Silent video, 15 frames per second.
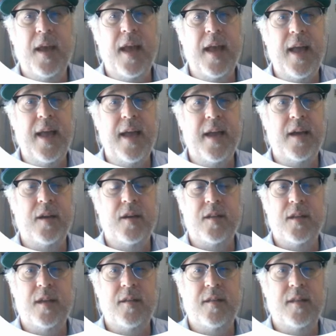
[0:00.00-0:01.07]

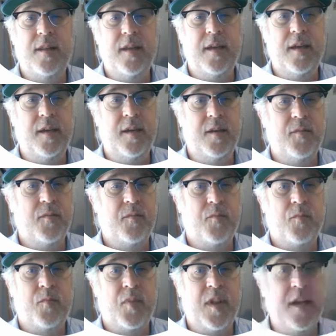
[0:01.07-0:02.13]
And the
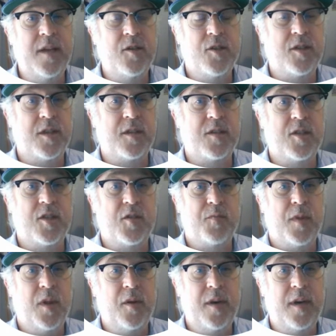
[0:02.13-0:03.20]
plane just
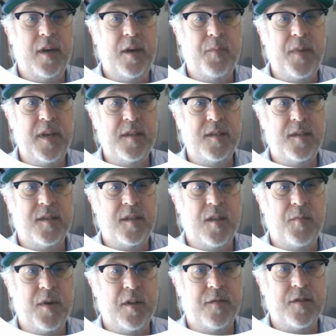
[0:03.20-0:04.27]
exploded into pieces in the
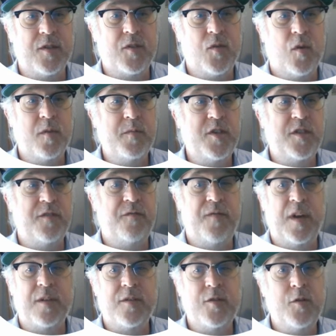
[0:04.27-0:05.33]
middle of a storm. She
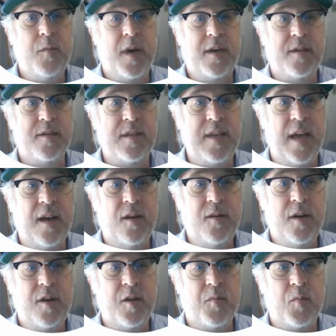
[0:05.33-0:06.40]
fell 2 miles
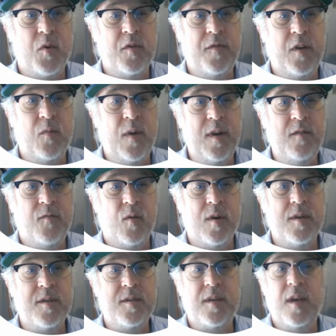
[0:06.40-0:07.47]
down into the Peruvian
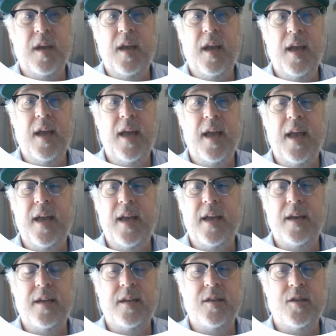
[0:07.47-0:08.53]
rainforest,
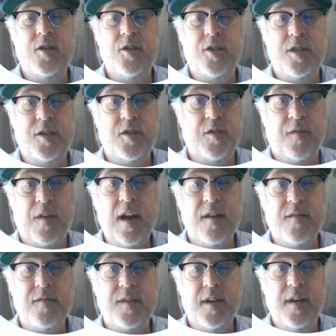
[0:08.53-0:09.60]
and she survived.